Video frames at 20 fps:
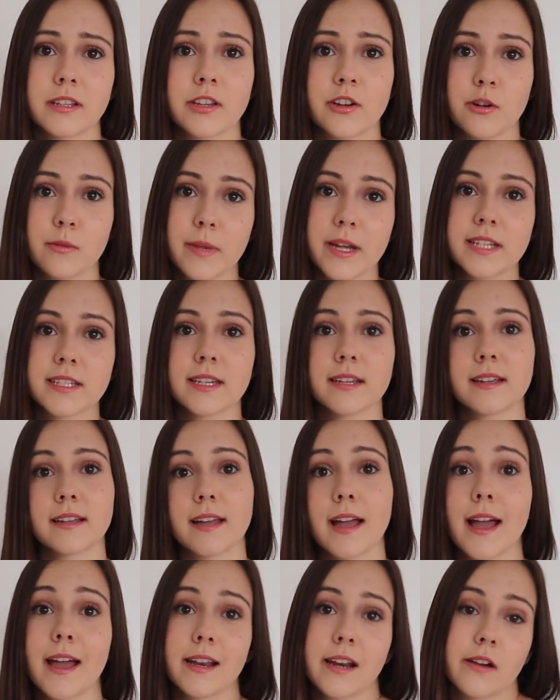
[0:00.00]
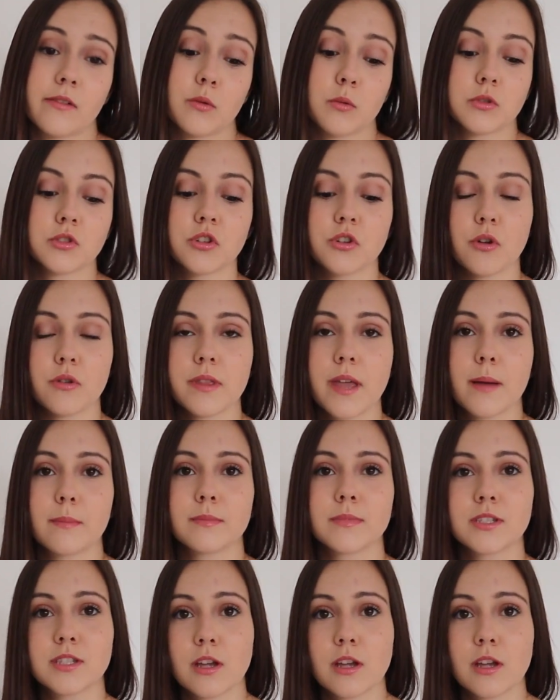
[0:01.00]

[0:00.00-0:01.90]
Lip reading: they're amazing and everyone should own them.